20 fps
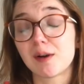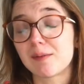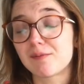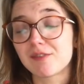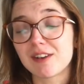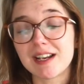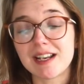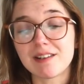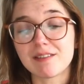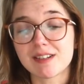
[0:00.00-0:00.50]
I'm
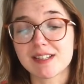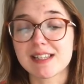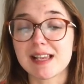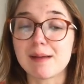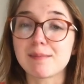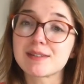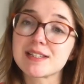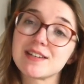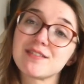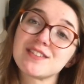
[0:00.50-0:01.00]
really
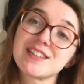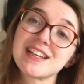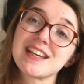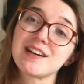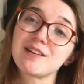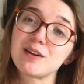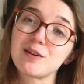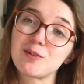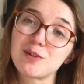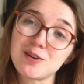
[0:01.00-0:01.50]
receptive to
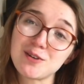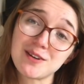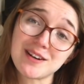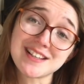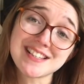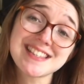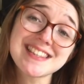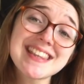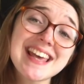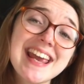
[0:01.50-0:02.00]
hearing what you
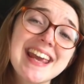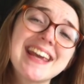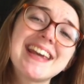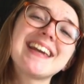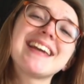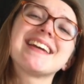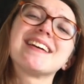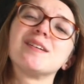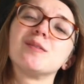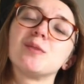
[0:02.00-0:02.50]
guys
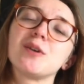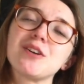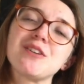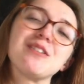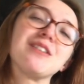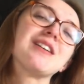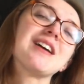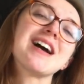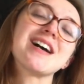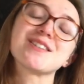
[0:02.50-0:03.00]
think and what
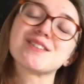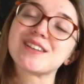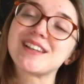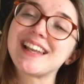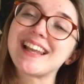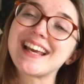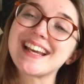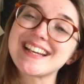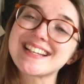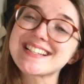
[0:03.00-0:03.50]
you guys would
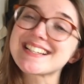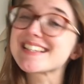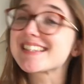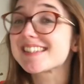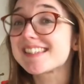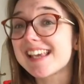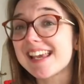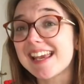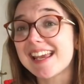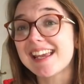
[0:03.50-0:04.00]
like to
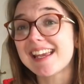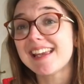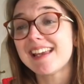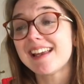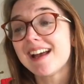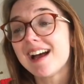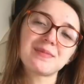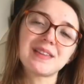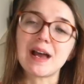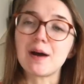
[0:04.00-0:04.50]
see.
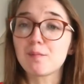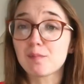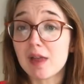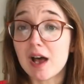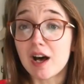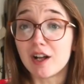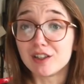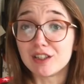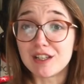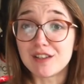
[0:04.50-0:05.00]
Now,
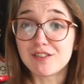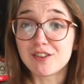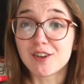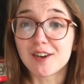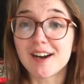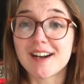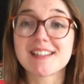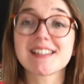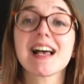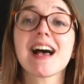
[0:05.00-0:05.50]
I'll leave you
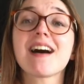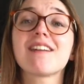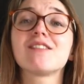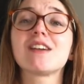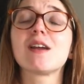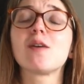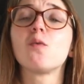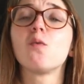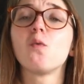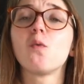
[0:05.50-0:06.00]
guys. Have
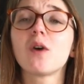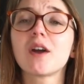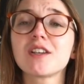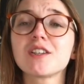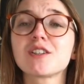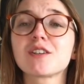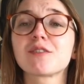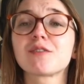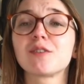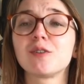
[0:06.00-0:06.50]
a
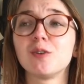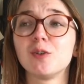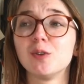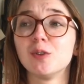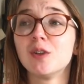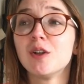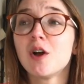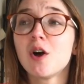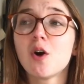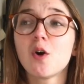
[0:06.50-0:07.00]

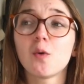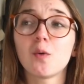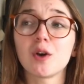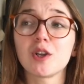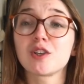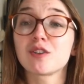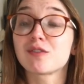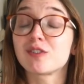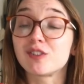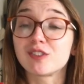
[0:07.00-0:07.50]
wonderful,
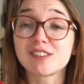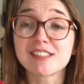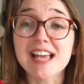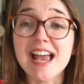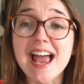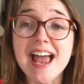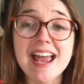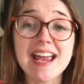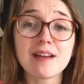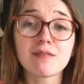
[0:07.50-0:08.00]
wonderful
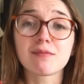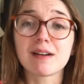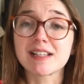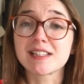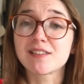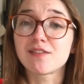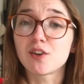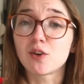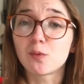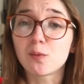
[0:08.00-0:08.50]
day,
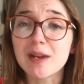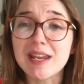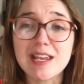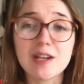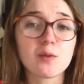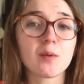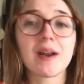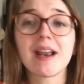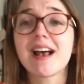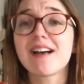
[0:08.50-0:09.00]
rest of your
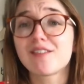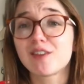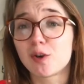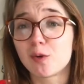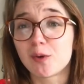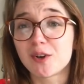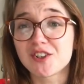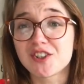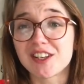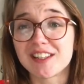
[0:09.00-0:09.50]
week, whenever
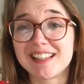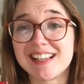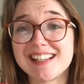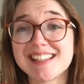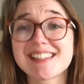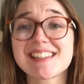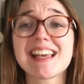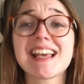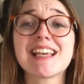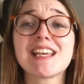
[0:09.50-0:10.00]
you're watching
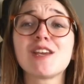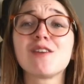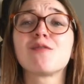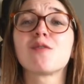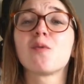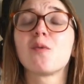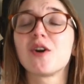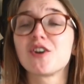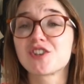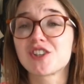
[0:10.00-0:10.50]
this. Thank you
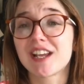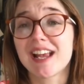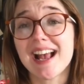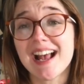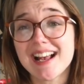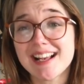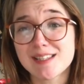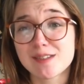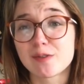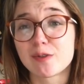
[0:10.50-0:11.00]
for watching
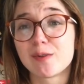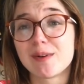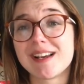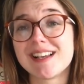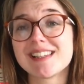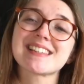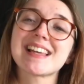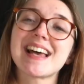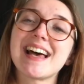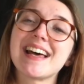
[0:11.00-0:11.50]
as
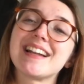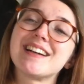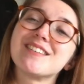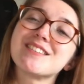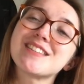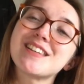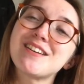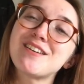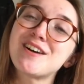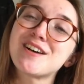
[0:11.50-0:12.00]
always, and I'll
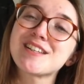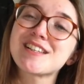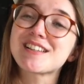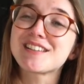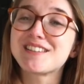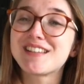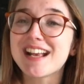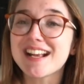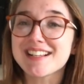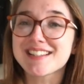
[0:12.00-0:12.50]
see you guys
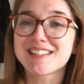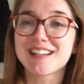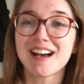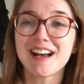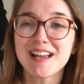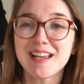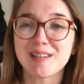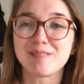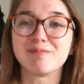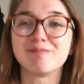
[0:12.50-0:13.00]
next
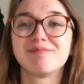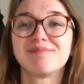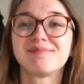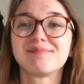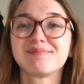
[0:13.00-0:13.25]
time.